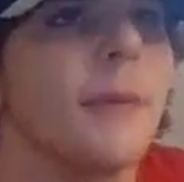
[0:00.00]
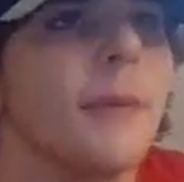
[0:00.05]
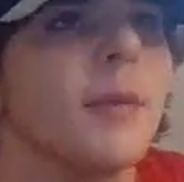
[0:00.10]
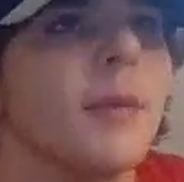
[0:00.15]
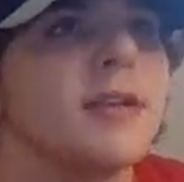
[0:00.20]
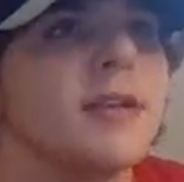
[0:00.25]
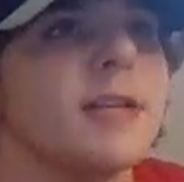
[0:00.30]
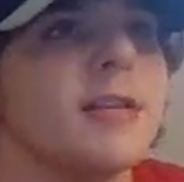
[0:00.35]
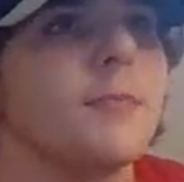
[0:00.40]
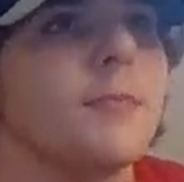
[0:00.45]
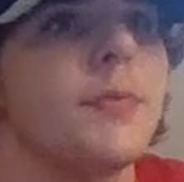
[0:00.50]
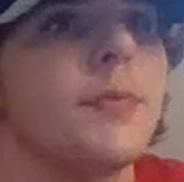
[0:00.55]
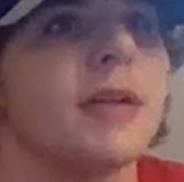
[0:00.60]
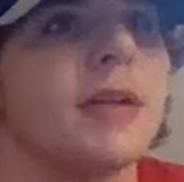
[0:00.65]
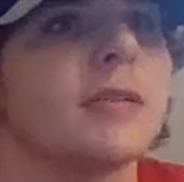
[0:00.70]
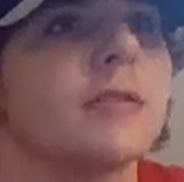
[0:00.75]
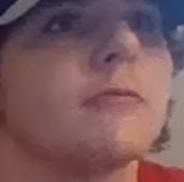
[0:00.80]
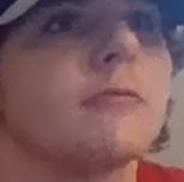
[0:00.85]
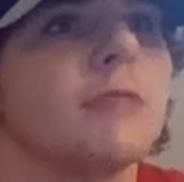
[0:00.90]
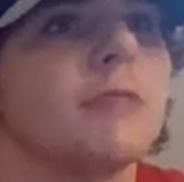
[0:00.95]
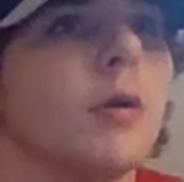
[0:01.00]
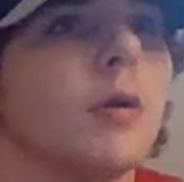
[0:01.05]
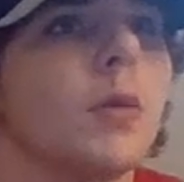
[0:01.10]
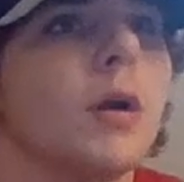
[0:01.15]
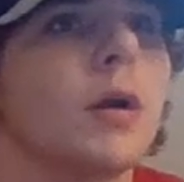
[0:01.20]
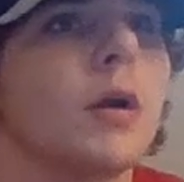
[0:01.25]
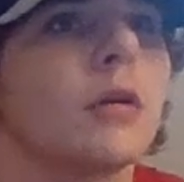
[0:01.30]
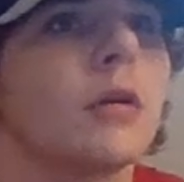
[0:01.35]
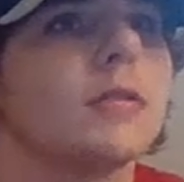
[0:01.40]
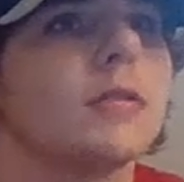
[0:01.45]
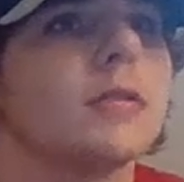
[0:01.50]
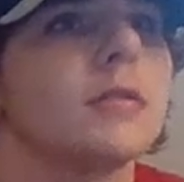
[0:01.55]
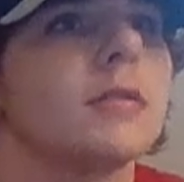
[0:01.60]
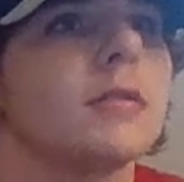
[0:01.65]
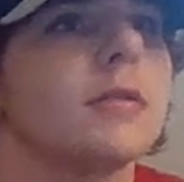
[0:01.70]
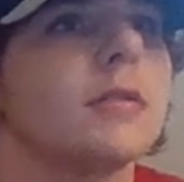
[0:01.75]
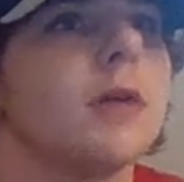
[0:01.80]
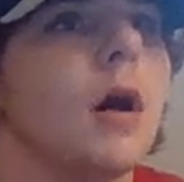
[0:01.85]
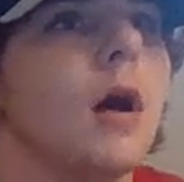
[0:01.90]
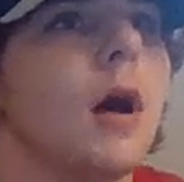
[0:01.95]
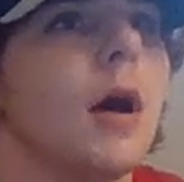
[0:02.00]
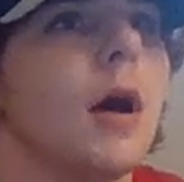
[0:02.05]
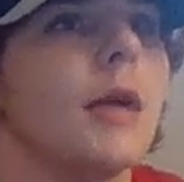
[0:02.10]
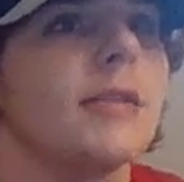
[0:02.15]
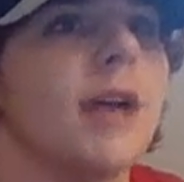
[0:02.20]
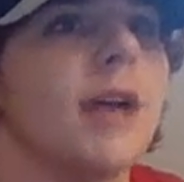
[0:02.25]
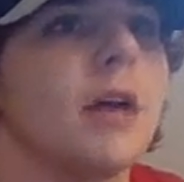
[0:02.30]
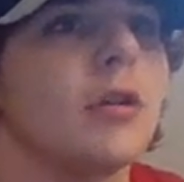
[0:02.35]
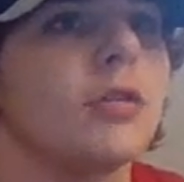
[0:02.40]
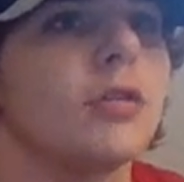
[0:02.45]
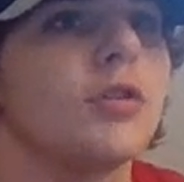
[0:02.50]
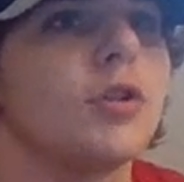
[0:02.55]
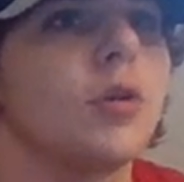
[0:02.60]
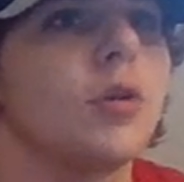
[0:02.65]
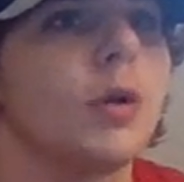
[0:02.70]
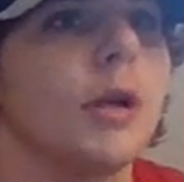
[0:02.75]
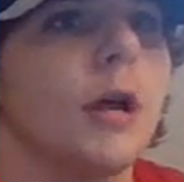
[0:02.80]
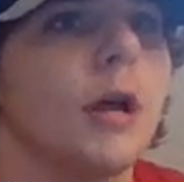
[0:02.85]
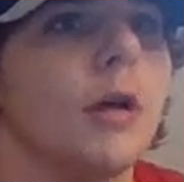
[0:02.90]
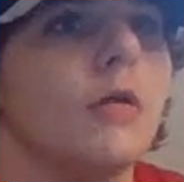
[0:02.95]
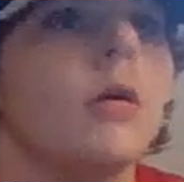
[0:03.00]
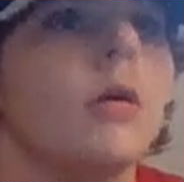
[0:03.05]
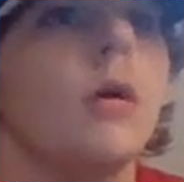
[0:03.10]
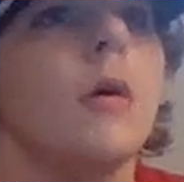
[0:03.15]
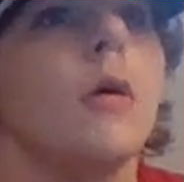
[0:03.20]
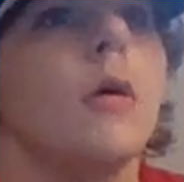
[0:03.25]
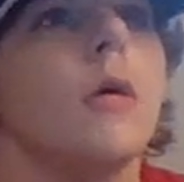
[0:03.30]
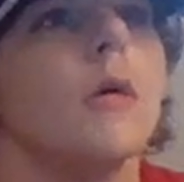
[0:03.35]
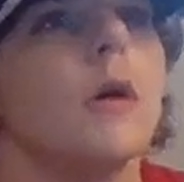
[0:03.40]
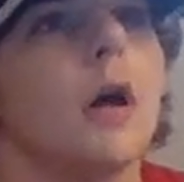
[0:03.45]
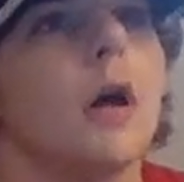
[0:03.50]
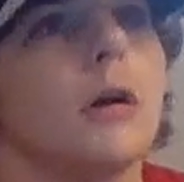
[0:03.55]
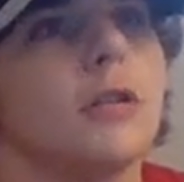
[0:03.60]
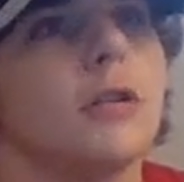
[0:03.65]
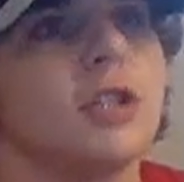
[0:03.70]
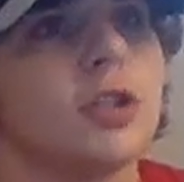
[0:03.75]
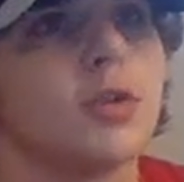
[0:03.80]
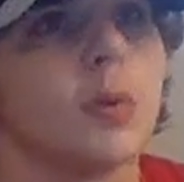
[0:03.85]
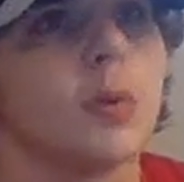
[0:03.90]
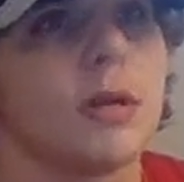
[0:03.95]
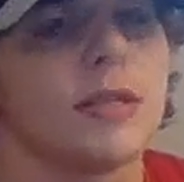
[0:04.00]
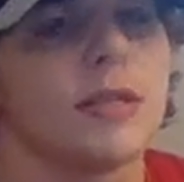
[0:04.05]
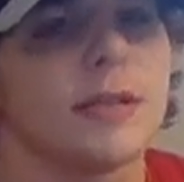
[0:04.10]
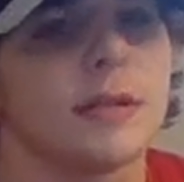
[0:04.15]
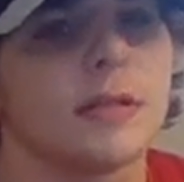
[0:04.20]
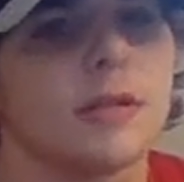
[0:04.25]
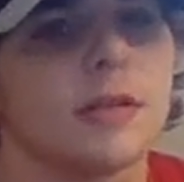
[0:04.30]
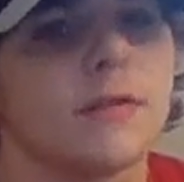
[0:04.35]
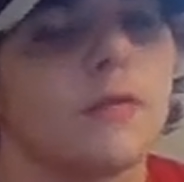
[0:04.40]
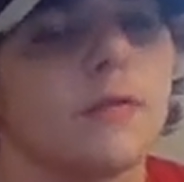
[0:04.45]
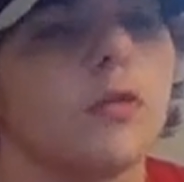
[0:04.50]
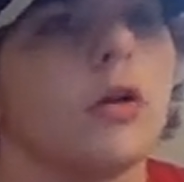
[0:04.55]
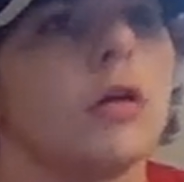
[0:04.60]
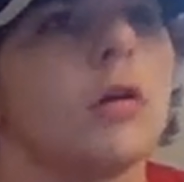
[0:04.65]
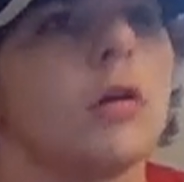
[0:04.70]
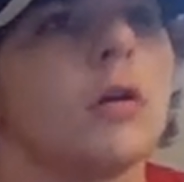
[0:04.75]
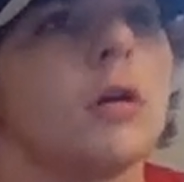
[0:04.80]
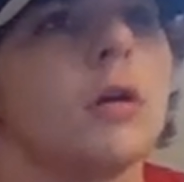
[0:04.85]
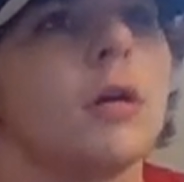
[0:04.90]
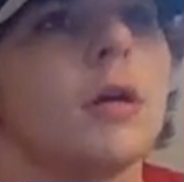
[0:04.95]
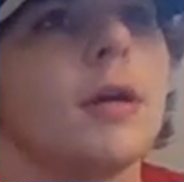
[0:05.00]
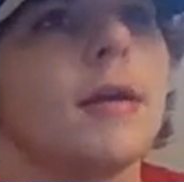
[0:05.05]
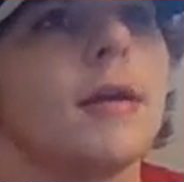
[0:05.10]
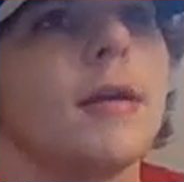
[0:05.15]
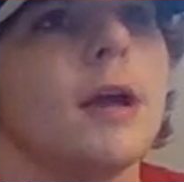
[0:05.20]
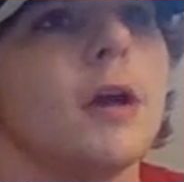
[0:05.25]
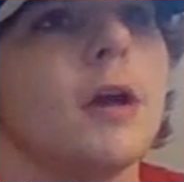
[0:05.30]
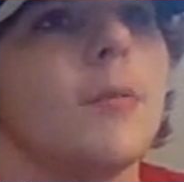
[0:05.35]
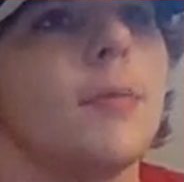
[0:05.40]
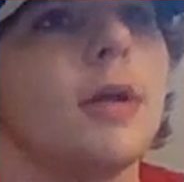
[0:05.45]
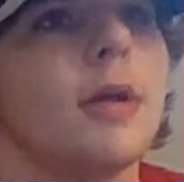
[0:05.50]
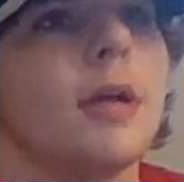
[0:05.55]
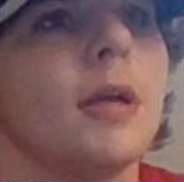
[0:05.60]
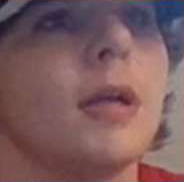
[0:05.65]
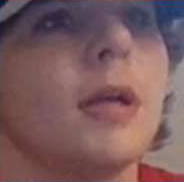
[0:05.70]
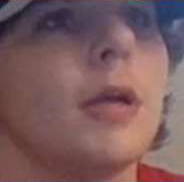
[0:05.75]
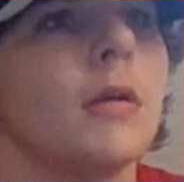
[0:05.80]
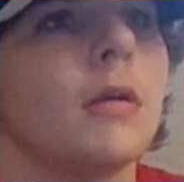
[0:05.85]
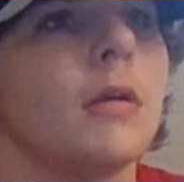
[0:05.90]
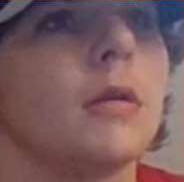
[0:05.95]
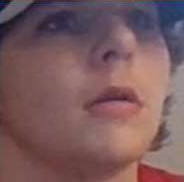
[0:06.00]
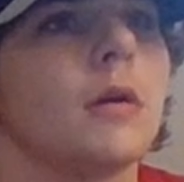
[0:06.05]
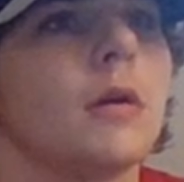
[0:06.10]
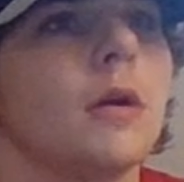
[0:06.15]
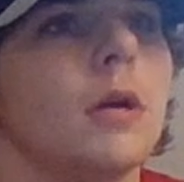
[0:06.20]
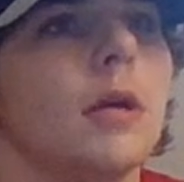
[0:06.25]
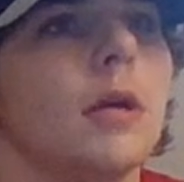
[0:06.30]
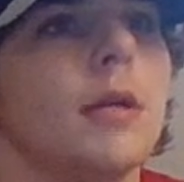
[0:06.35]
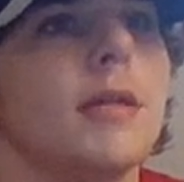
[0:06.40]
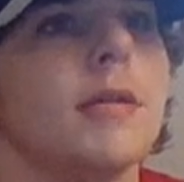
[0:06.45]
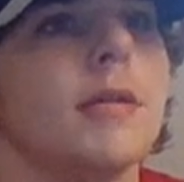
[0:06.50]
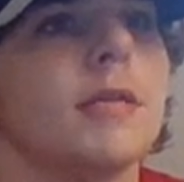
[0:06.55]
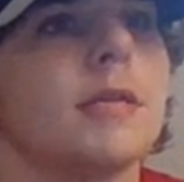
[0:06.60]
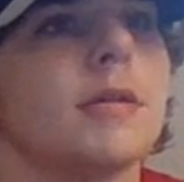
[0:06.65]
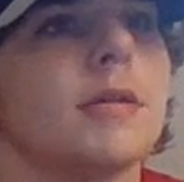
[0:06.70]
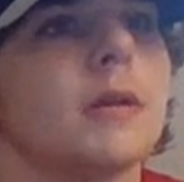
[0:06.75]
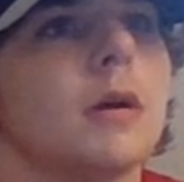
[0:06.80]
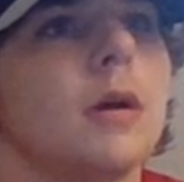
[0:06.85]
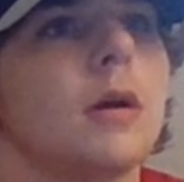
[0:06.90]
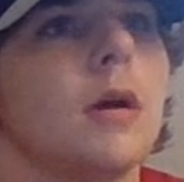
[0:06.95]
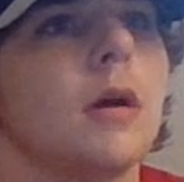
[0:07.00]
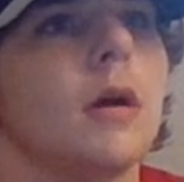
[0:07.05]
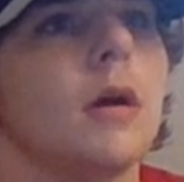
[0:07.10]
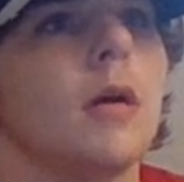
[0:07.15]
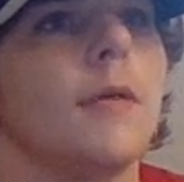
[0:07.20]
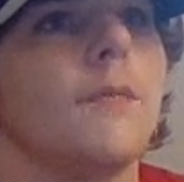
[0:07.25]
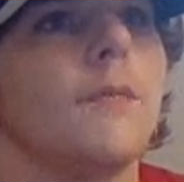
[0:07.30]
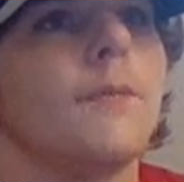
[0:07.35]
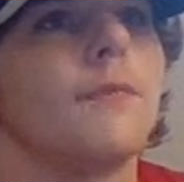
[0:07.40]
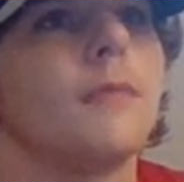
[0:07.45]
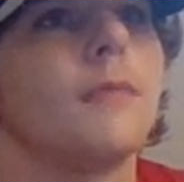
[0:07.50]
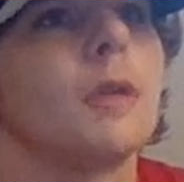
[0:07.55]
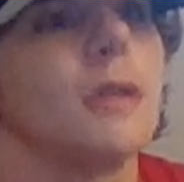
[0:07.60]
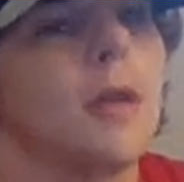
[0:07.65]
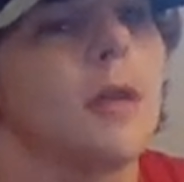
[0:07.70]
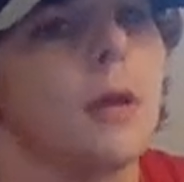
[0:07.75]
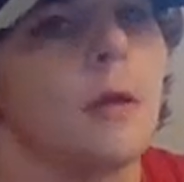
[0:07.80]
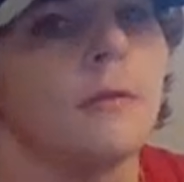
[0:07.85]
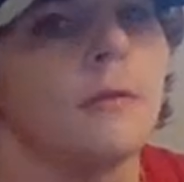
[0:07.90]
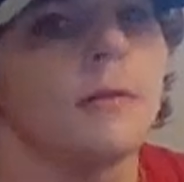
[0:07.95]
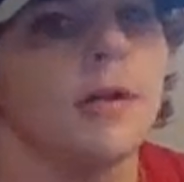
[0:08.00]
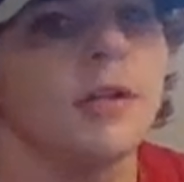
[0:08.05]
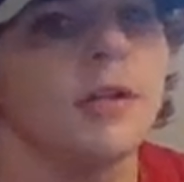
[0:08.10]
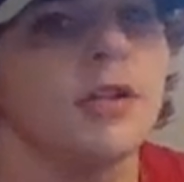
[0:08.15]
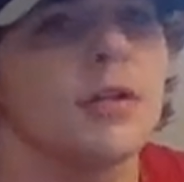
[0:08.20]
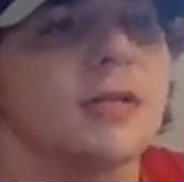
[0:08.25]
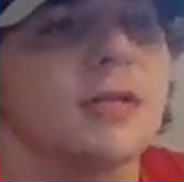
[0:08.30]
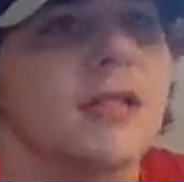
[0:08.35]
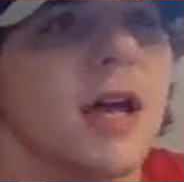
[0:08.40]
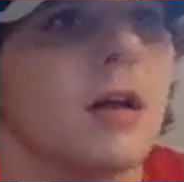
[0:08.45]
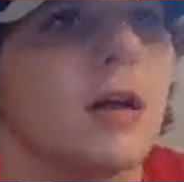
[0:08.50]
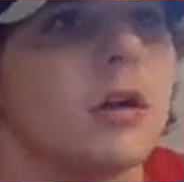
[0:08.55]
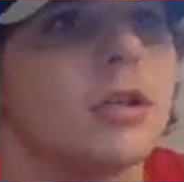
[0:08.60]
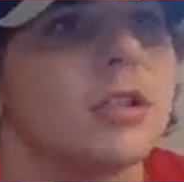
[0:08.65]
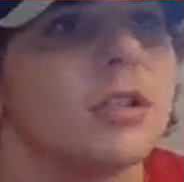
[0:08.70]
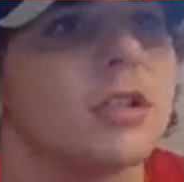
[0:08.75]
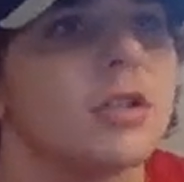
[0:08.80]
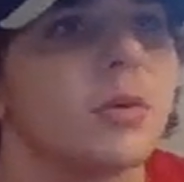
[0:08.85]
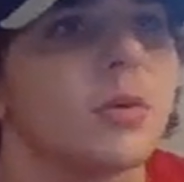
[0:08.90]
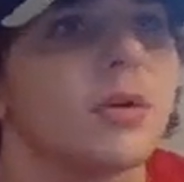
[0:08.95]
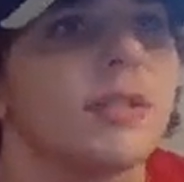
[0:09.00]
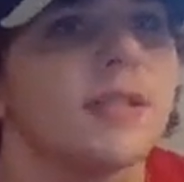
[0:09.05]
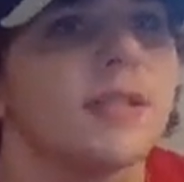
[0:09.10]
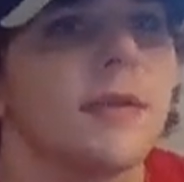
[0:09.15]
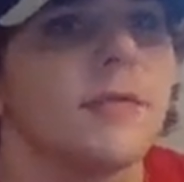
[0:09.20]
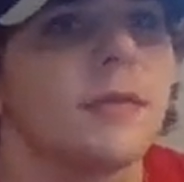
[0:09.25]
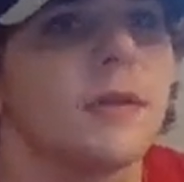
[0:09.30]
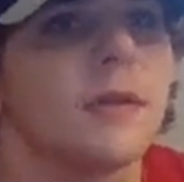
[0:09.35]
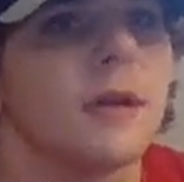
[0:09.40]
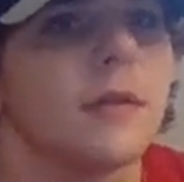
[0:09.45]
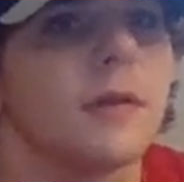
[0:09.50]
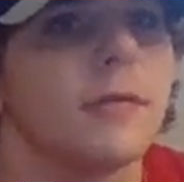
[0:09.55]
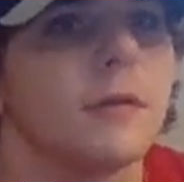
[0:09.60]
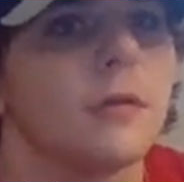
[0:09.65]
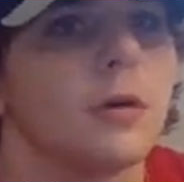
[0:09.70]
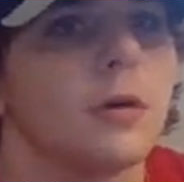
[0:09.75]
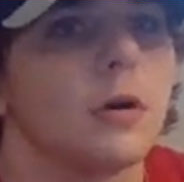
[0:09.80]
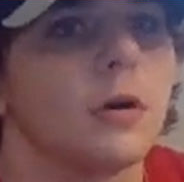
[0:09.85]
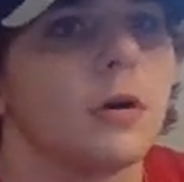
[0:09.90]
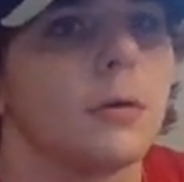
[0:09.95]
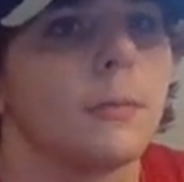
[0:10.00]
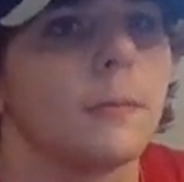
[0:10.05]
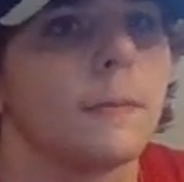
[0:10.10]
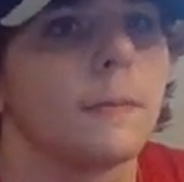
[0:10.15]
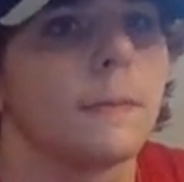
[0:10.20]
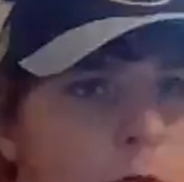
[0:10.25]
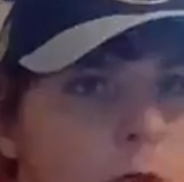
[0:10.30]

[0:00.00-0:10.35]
Edmonton picked right winger Tyler Tullio, 126th overall. Now picking is the Rangers at 127th overall.